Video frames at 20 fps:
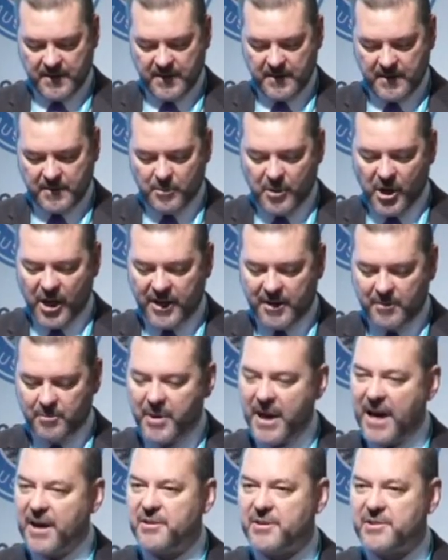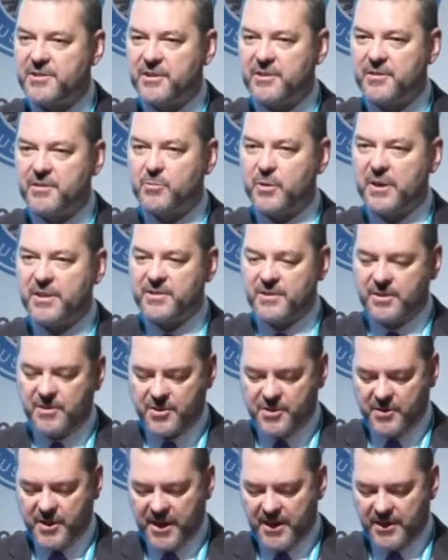By comparison, Western
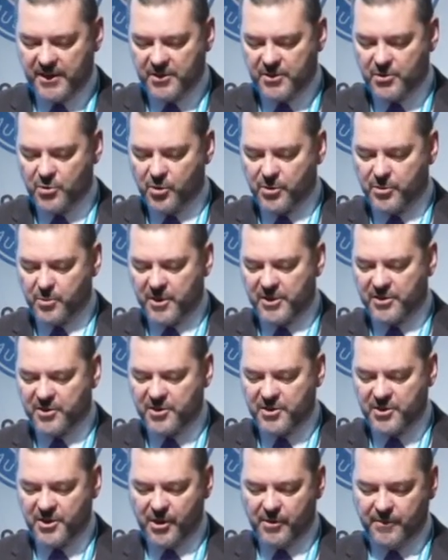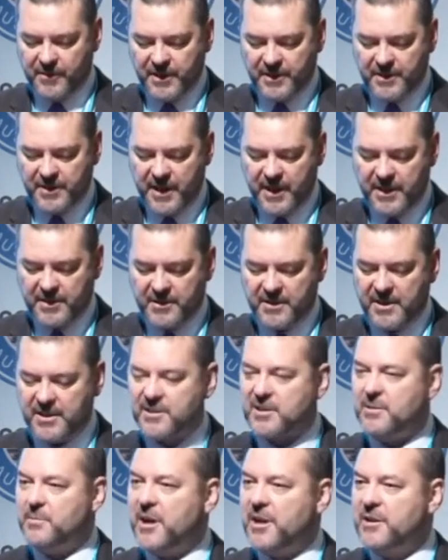Australia's northwest shelf contains an
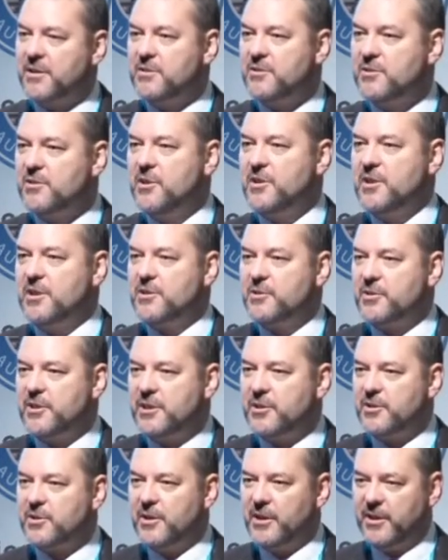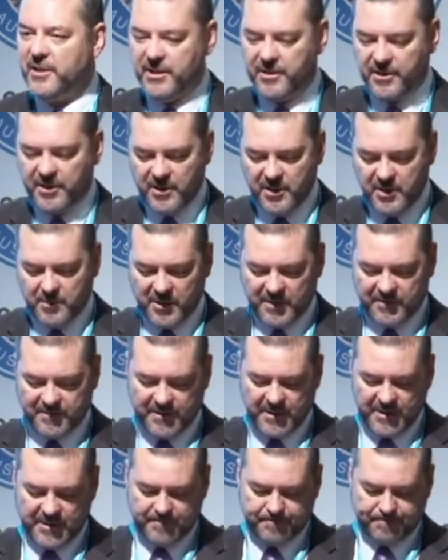estimated 33 trillion cubic
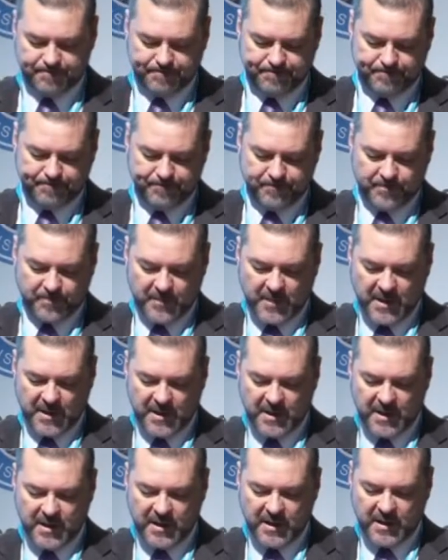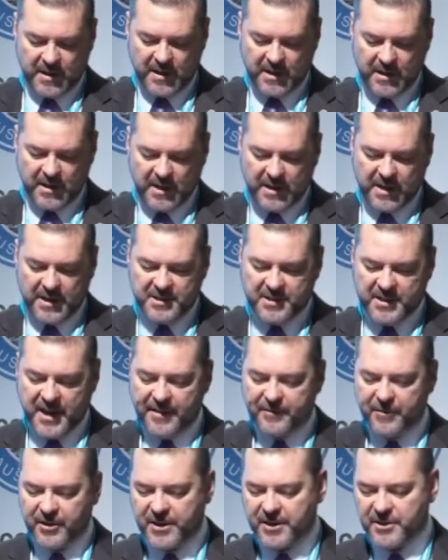feet. East
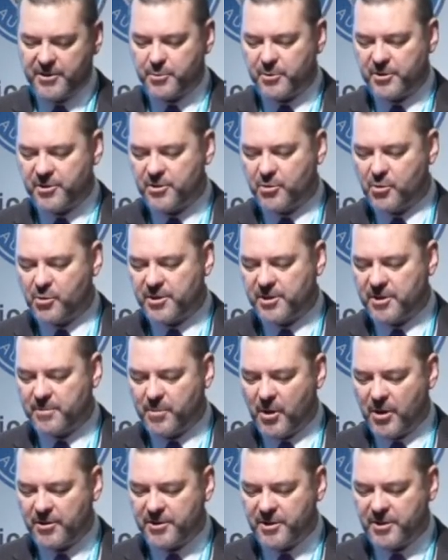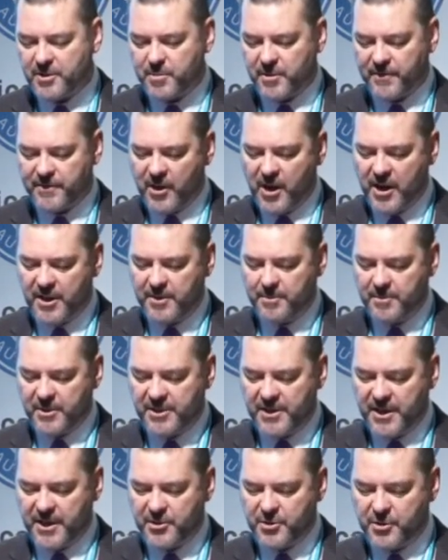Africa's resource deposits provide the
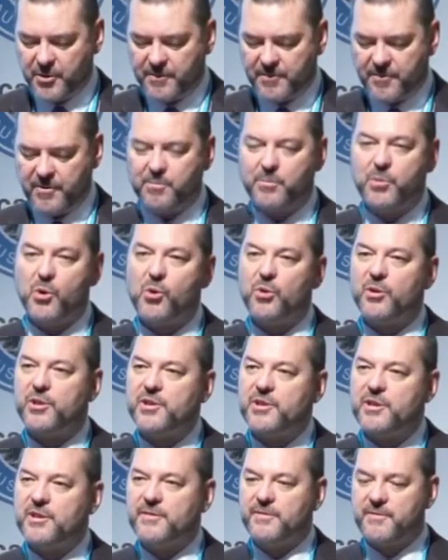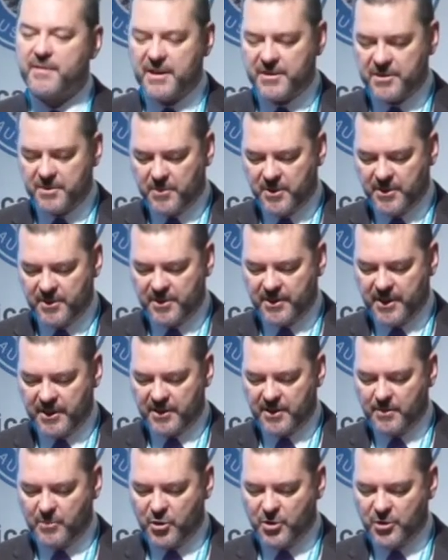potential for important investment and
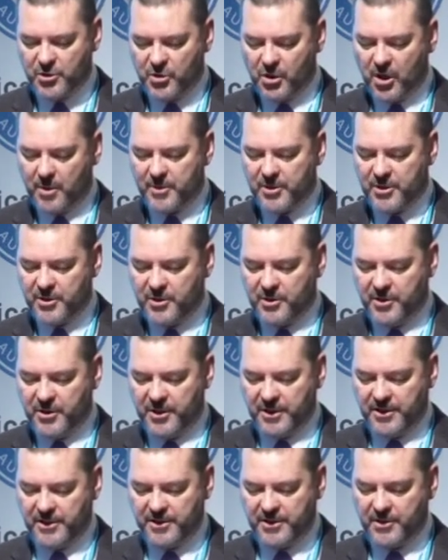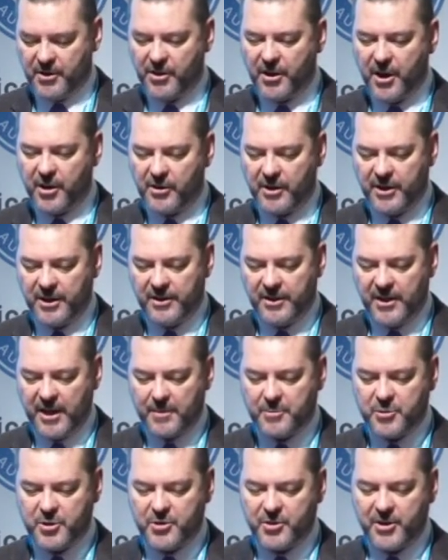commercial opportunities, not only in the
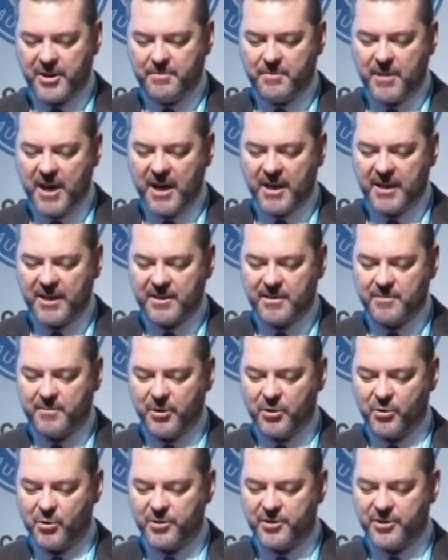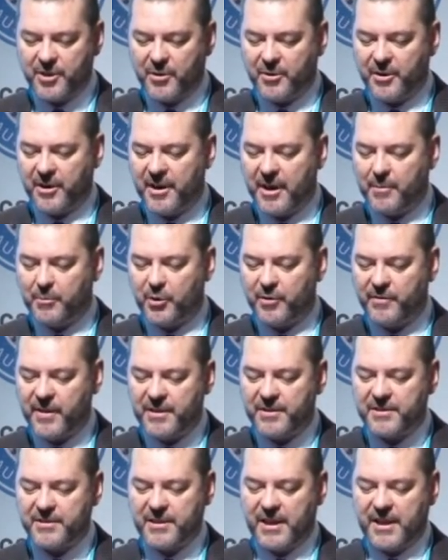upstream market, but also in a number of
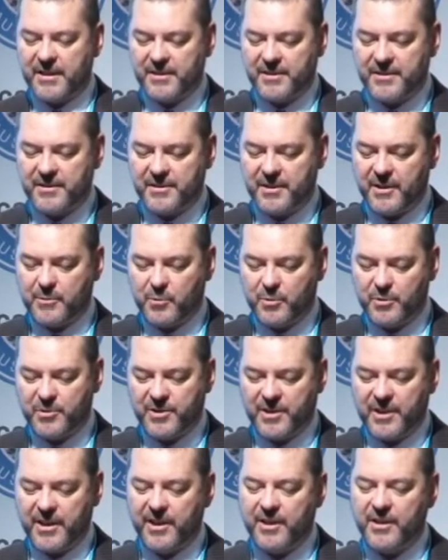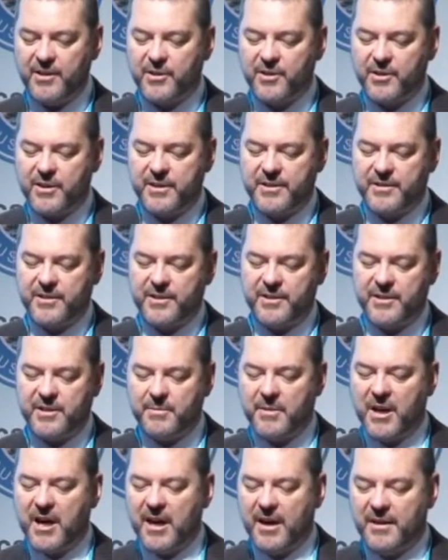other sectors that will see an increase in
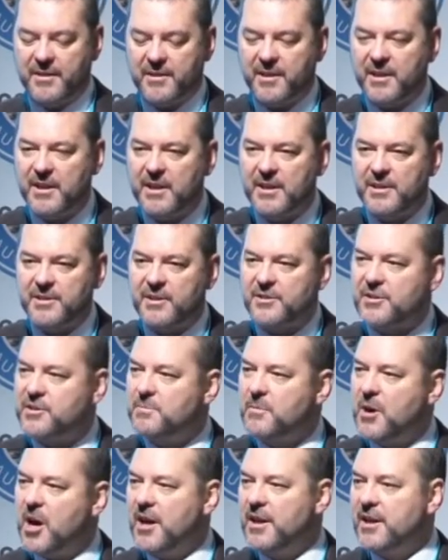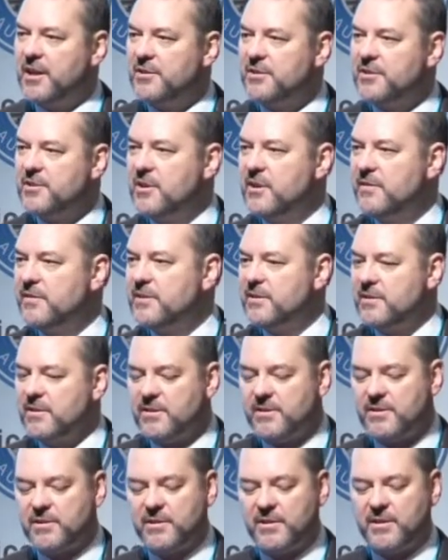demand, such as mining and
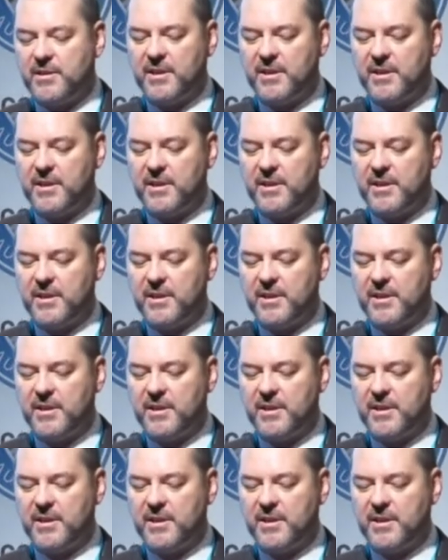services.